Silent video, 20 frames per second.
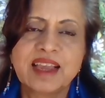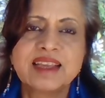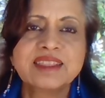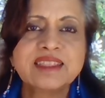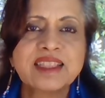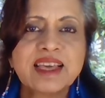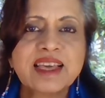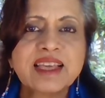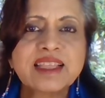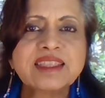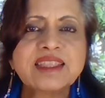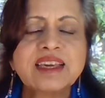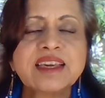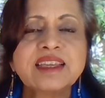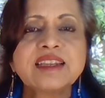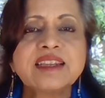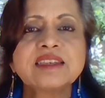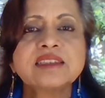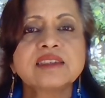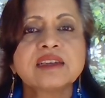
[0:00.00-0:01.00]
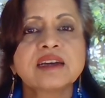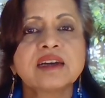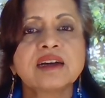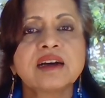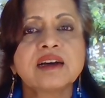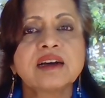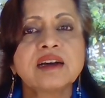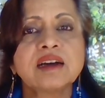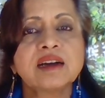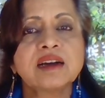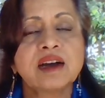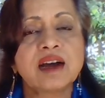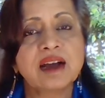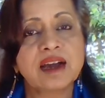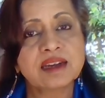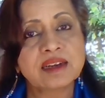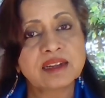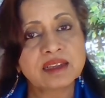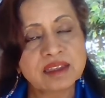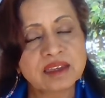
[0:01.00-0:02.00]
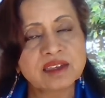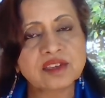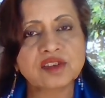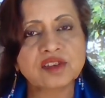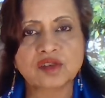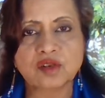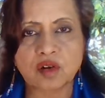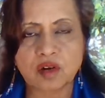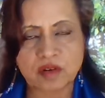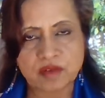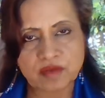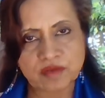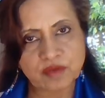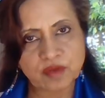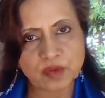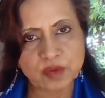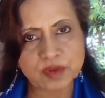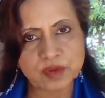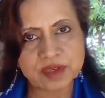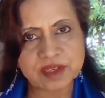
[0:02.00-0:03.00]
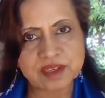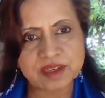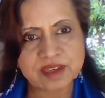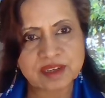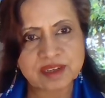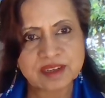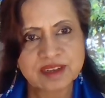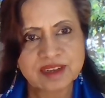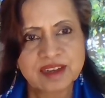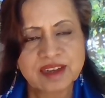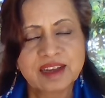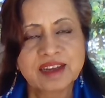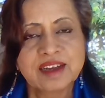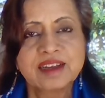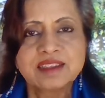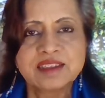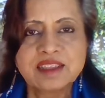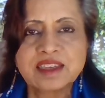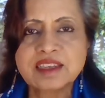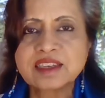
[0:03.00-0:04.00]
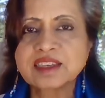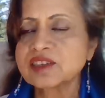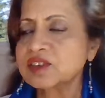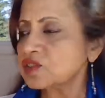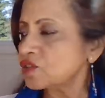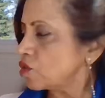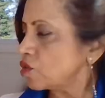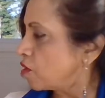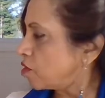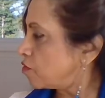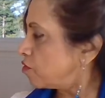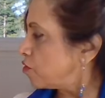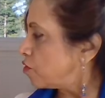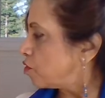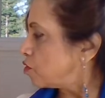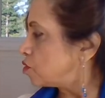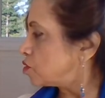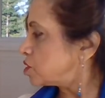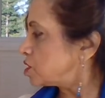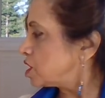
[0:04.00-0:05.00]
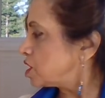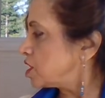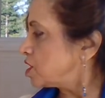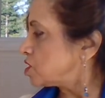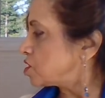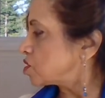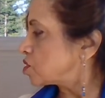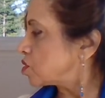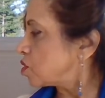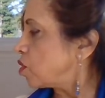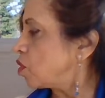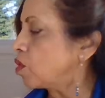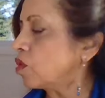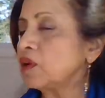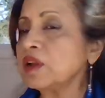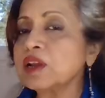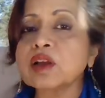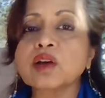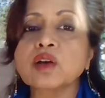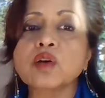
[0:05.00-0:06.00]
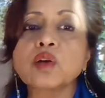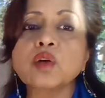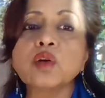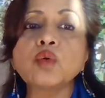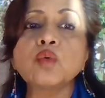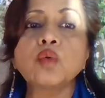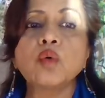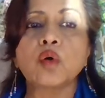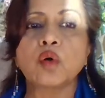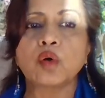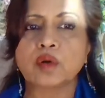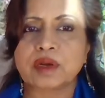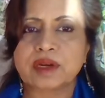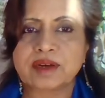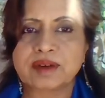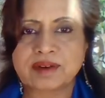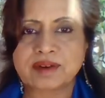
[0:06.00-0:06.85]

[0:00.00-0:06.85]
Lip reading: Then there is another strong force. This strong force is called gluon.